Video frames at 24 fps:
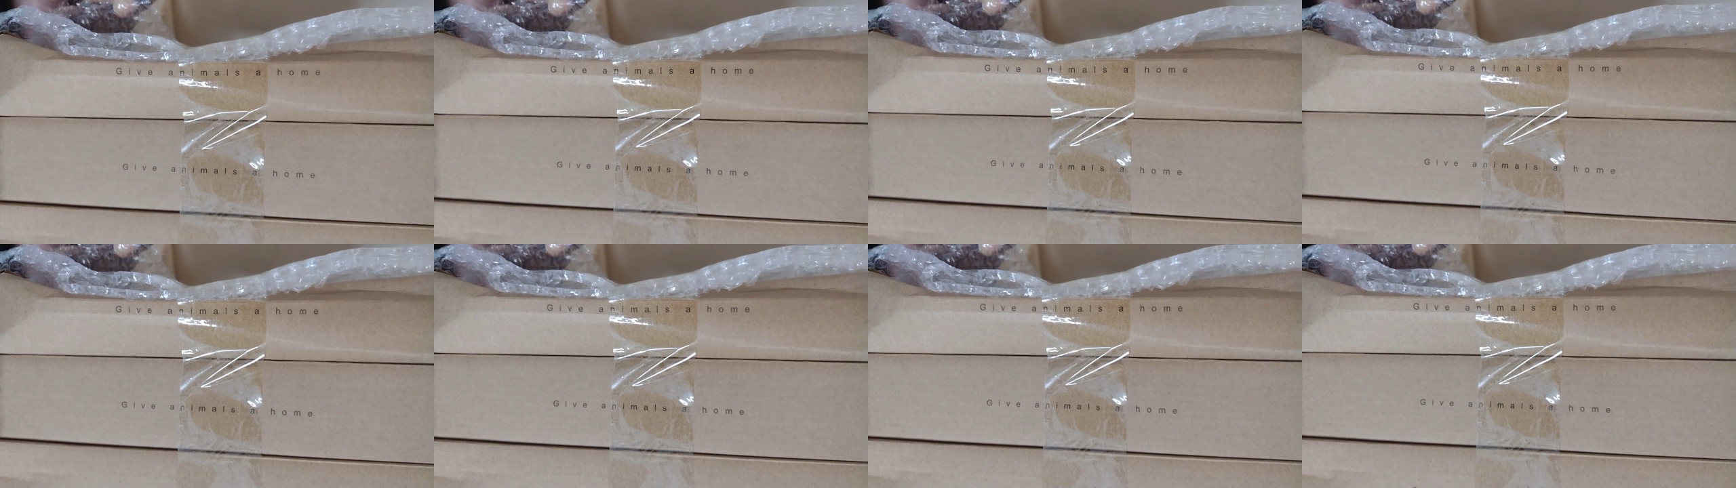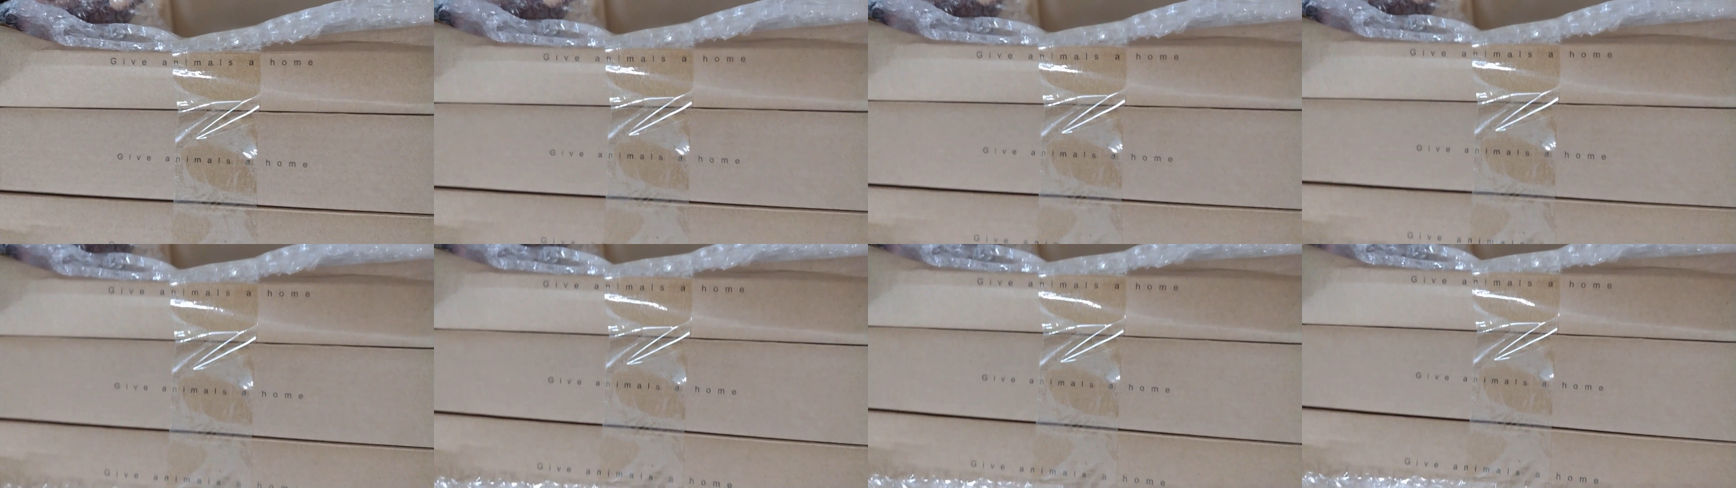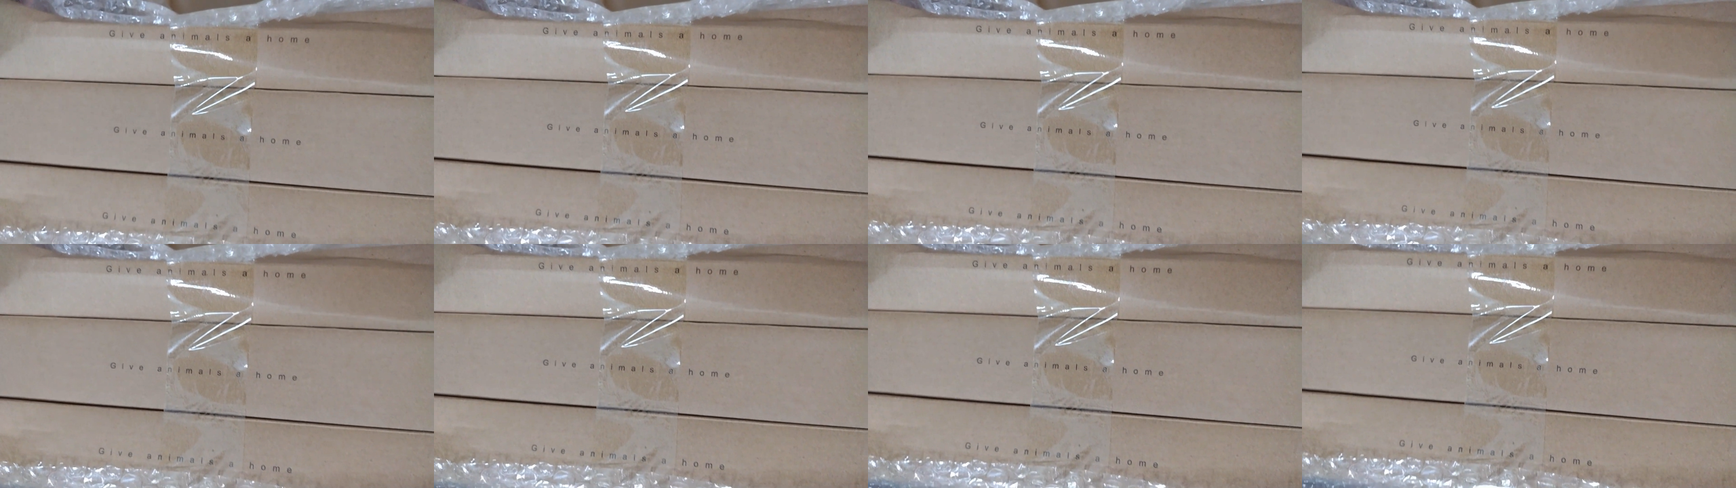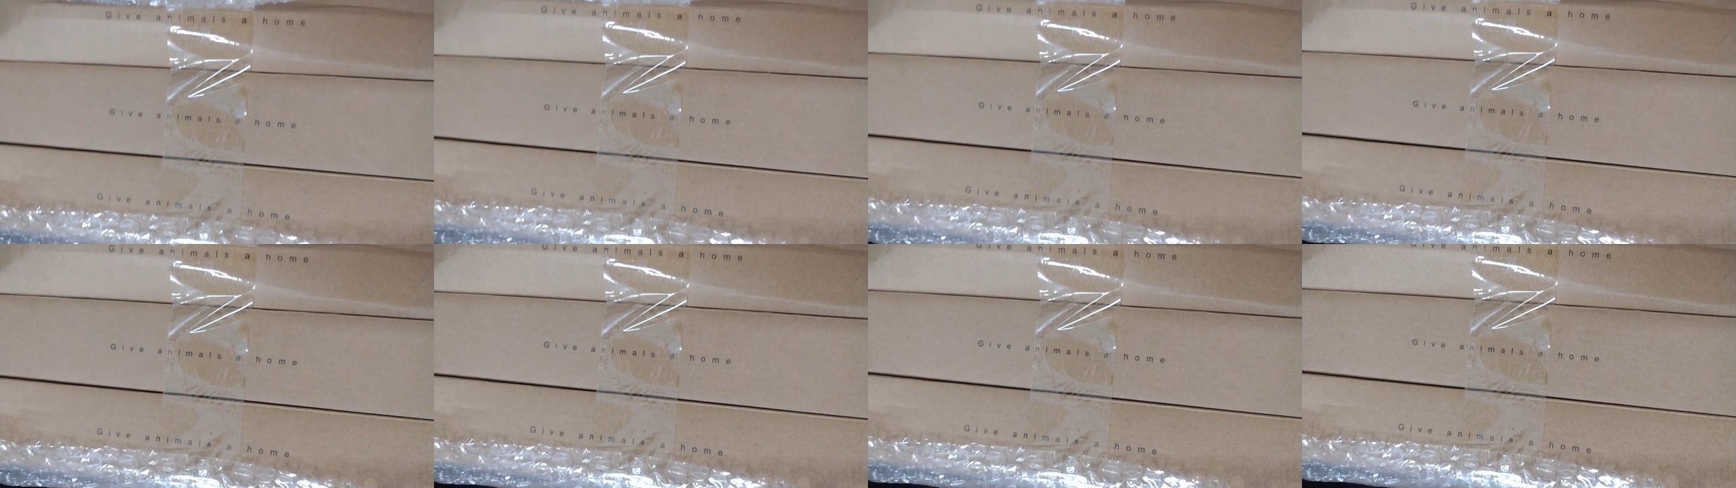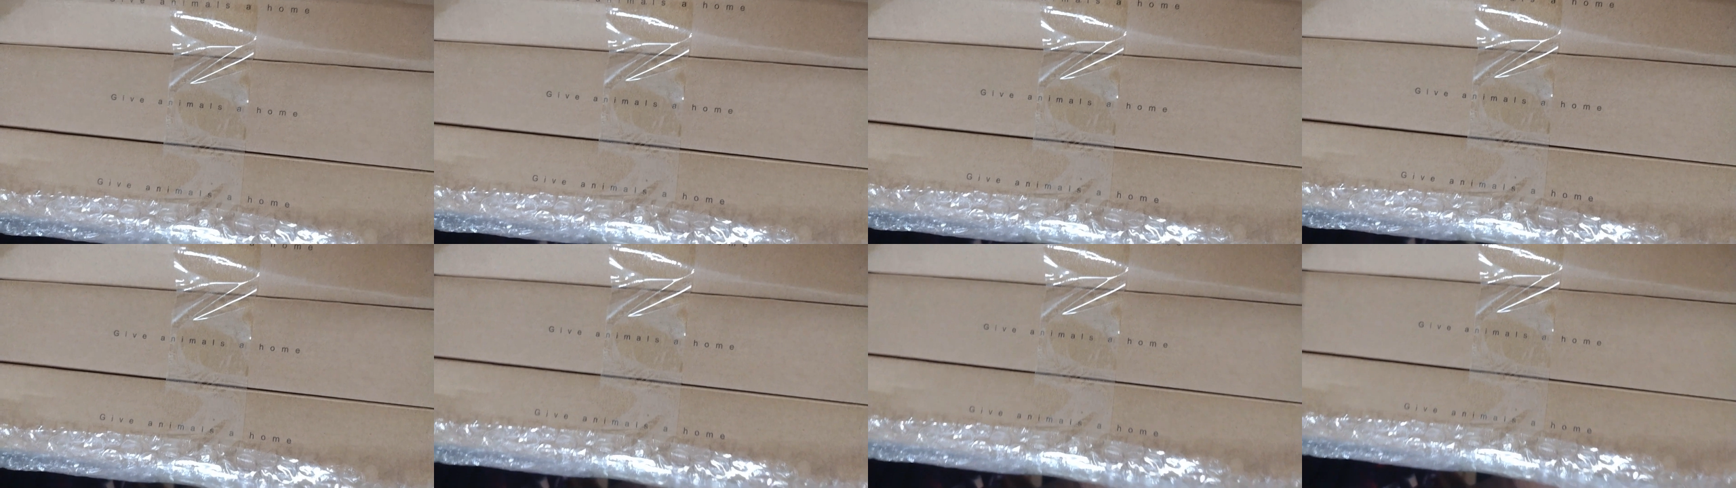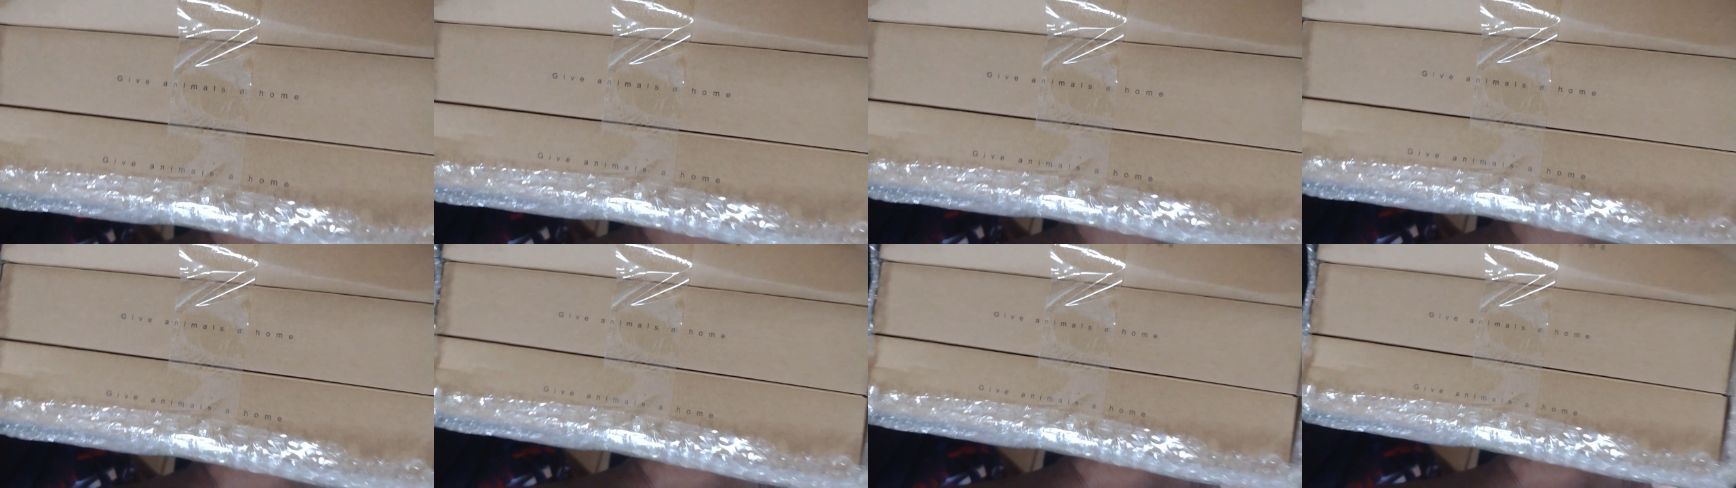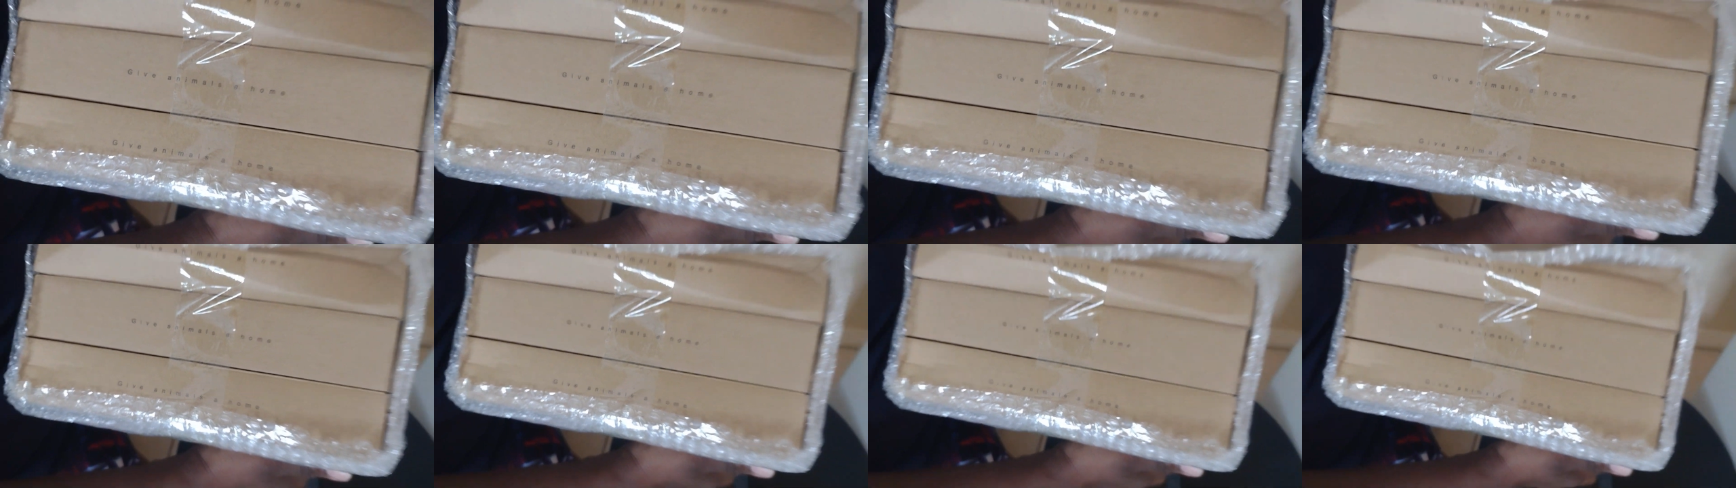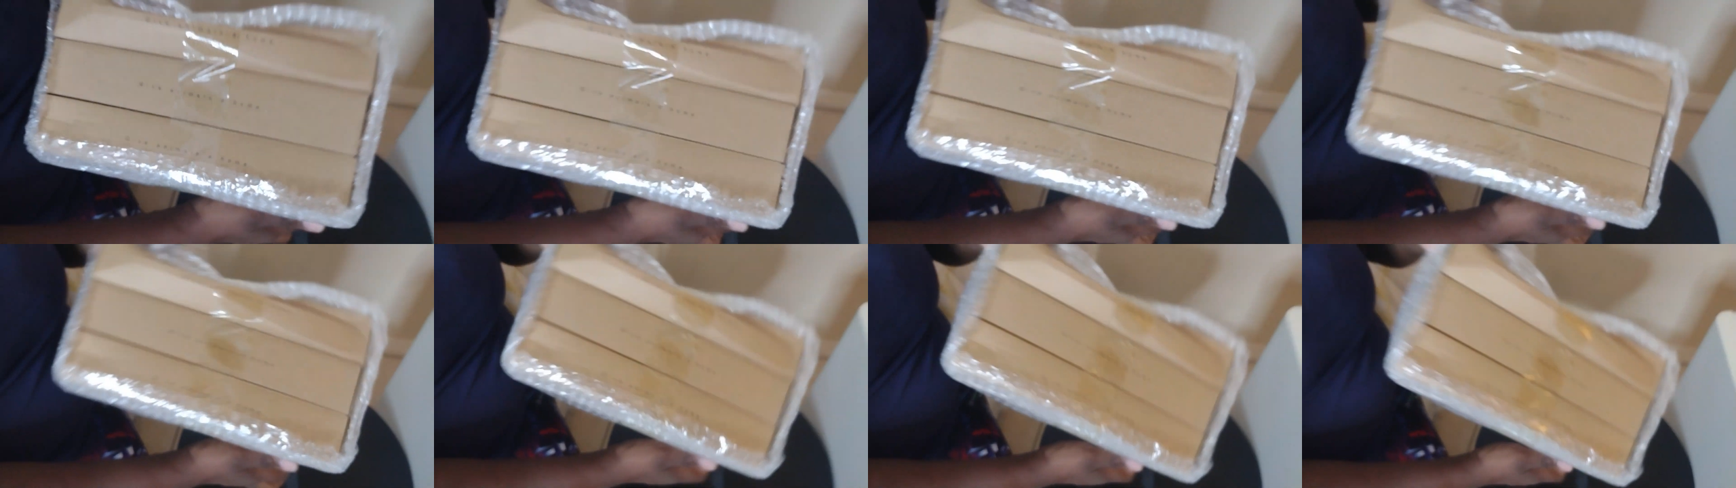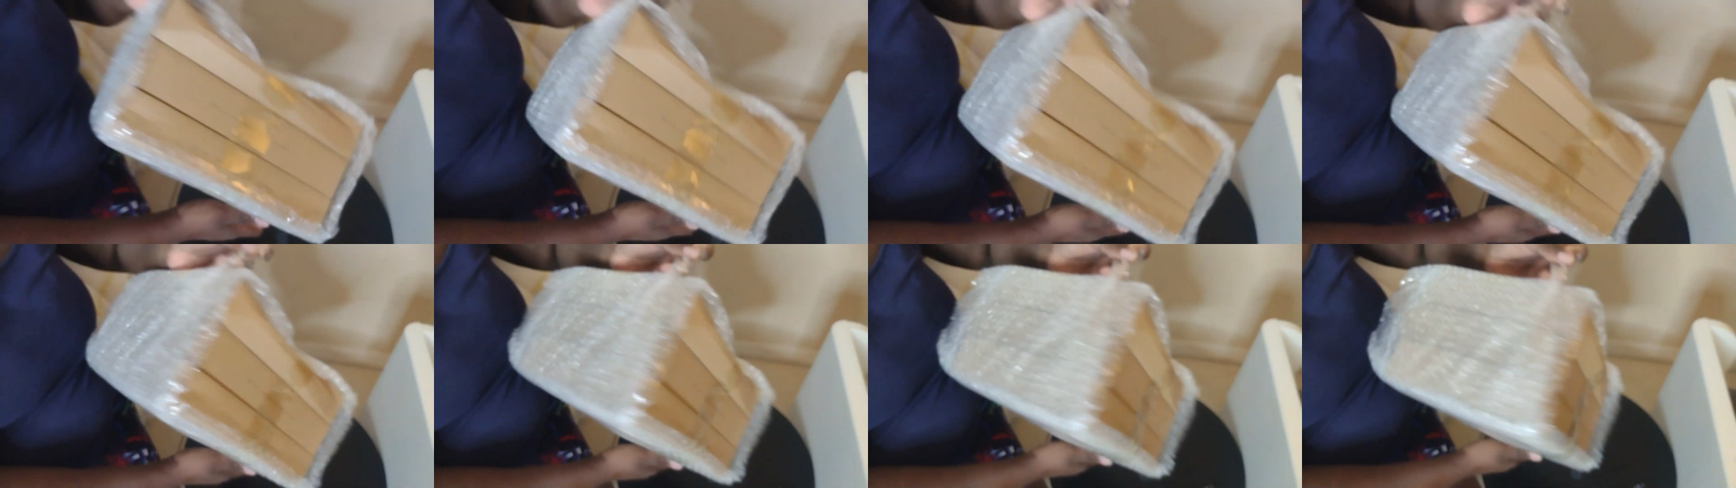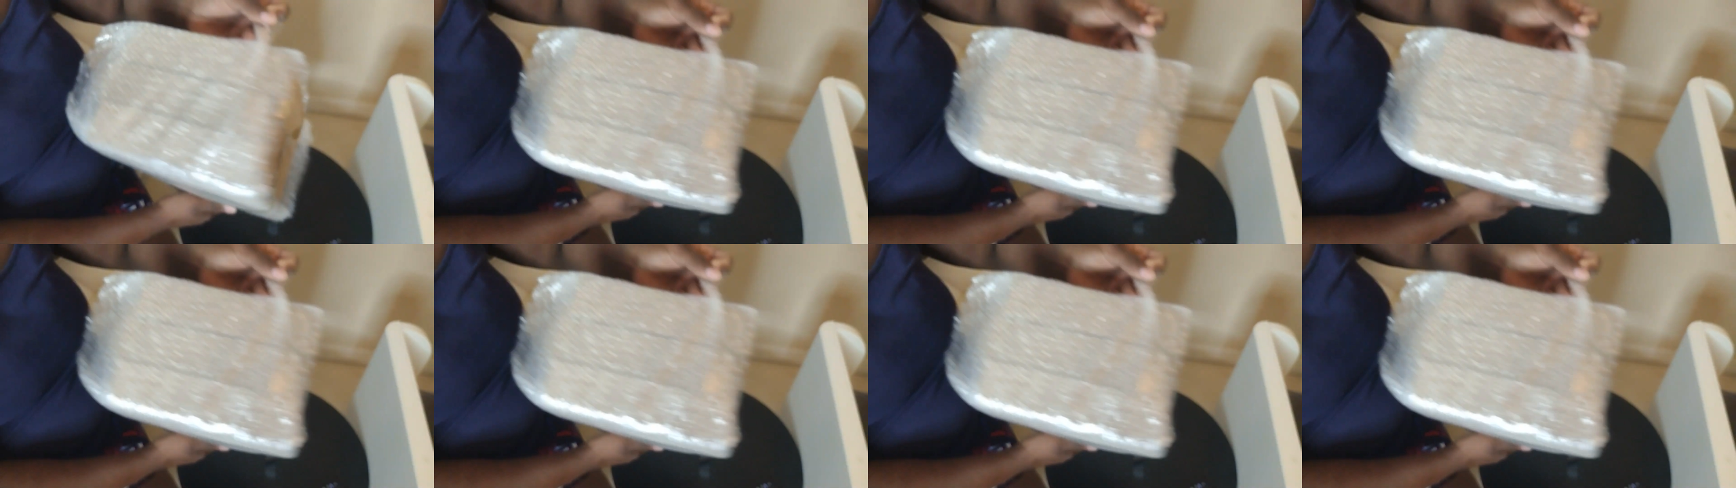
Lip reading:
[unreadable: no face in view]